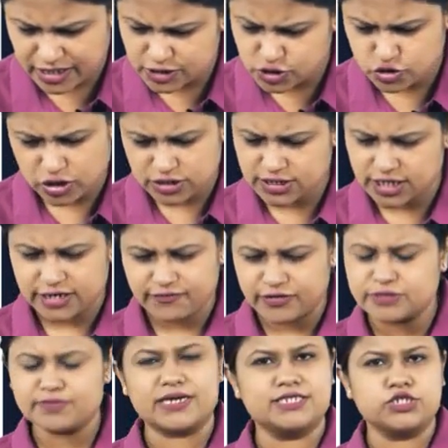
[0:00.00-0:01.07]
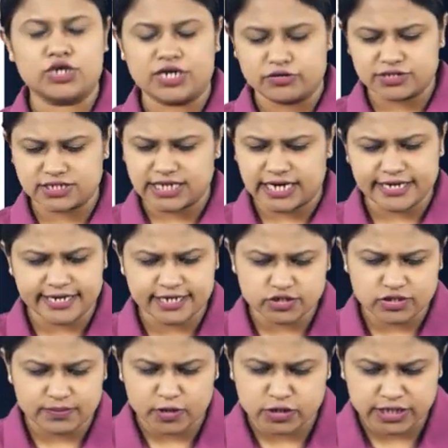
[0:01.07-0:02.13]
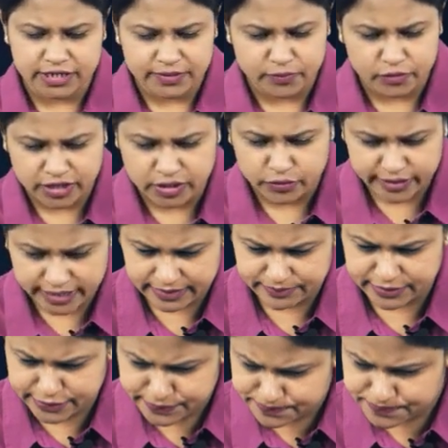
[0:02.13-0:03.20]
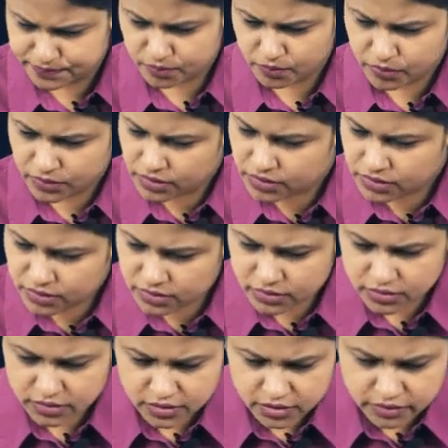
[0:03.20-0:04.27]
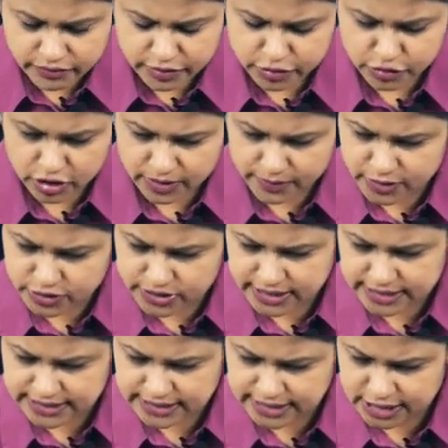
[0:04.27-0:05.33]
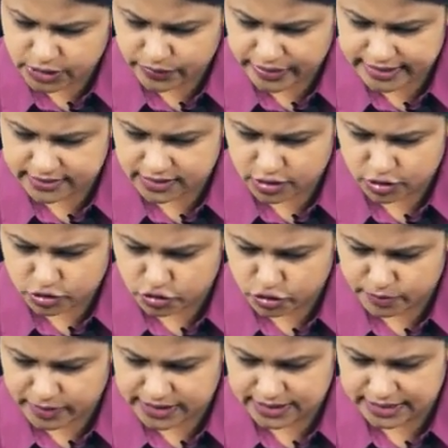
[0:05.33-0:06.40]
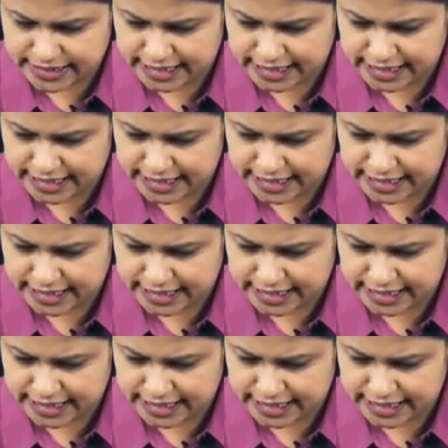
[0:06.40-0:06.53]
March, so on 31st March not outstanding, so about that reporting won't happen. When you talk about GST, 23rd October is the